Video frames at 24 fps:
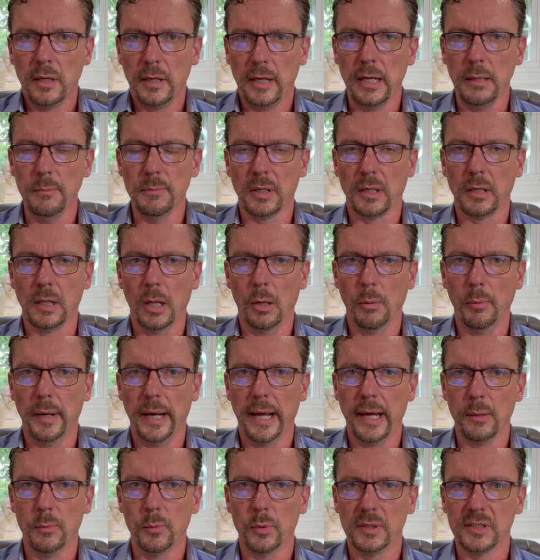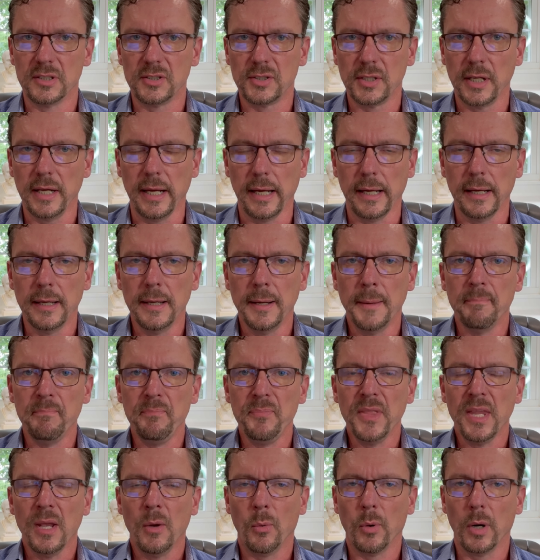hemoglobin A1C?
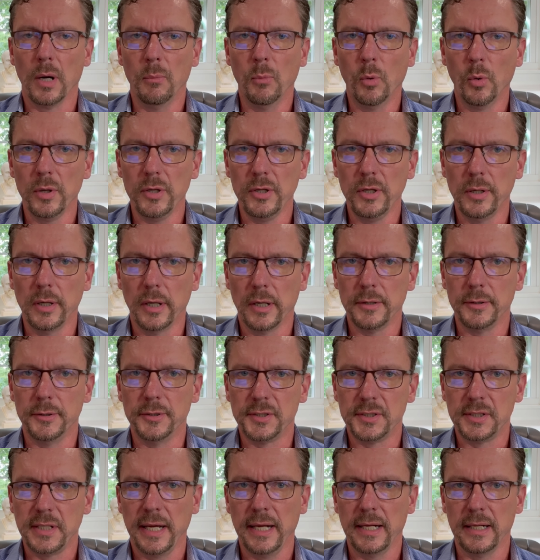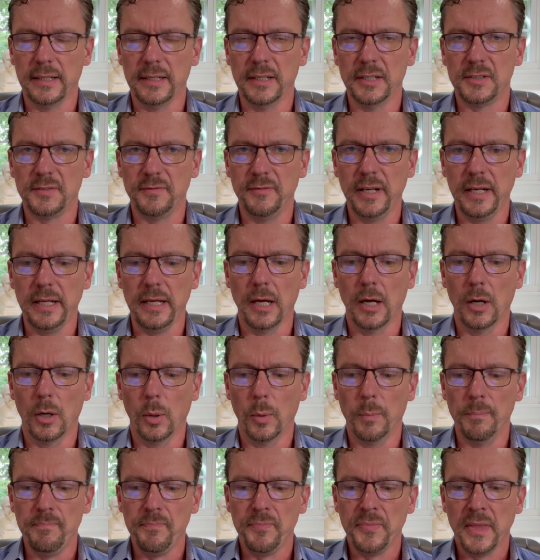What I want you to understand in this
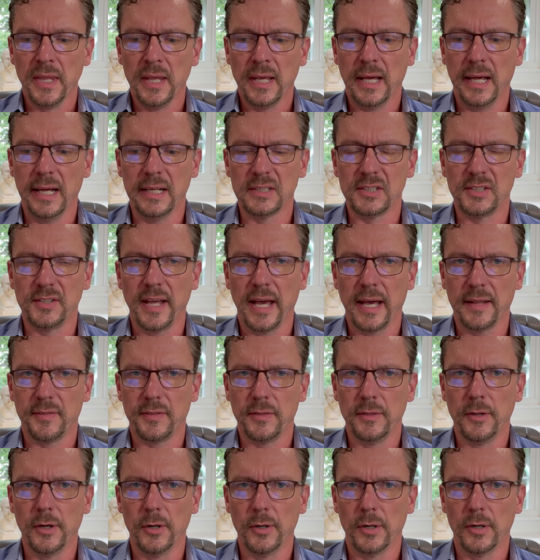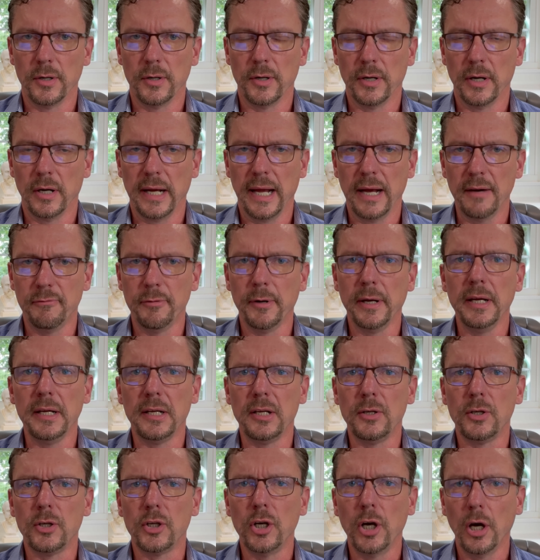video is that
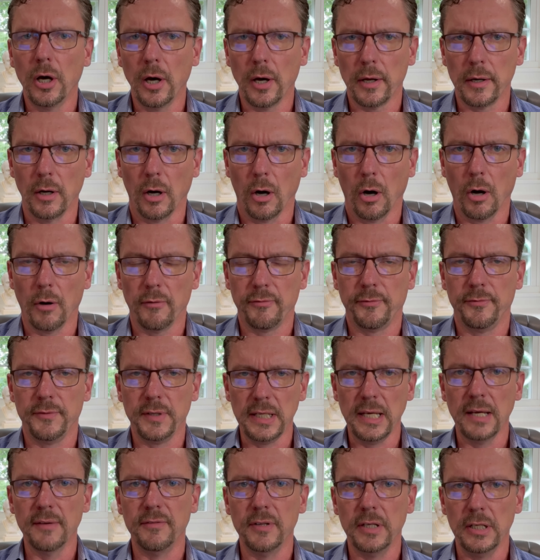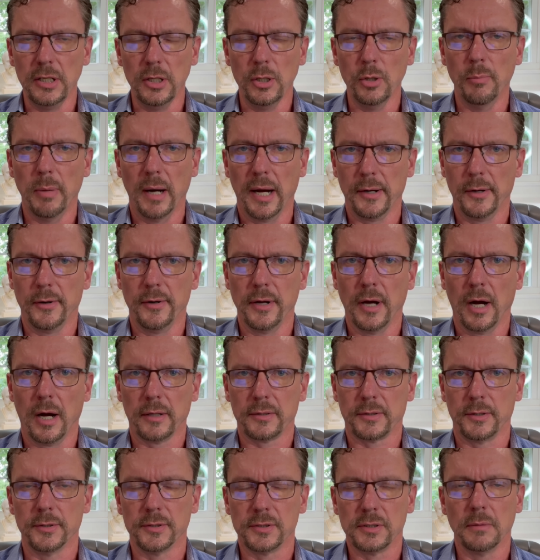every cutoff given to you by your
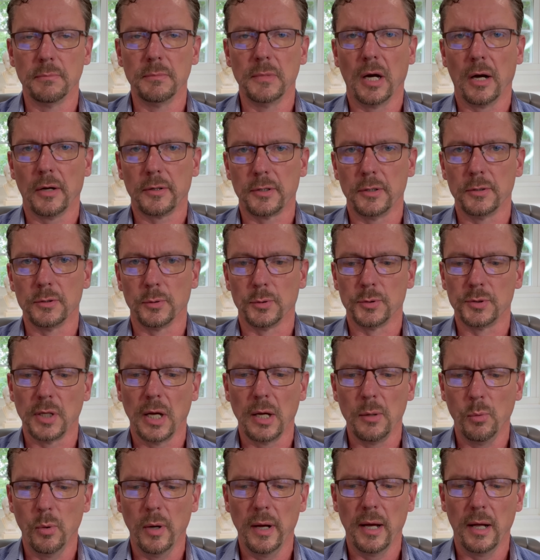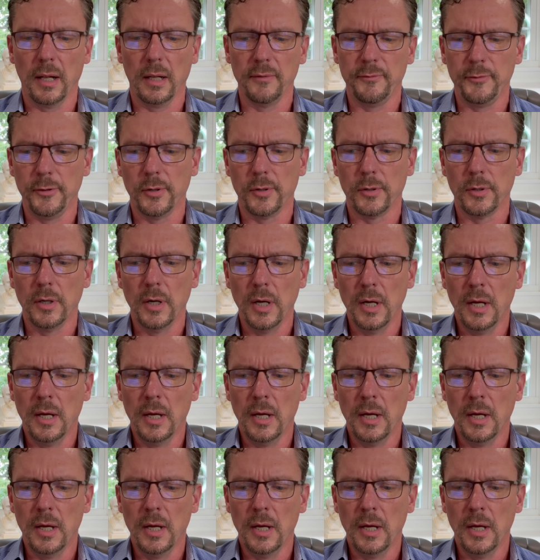doctor. Some doctors will say, well, if your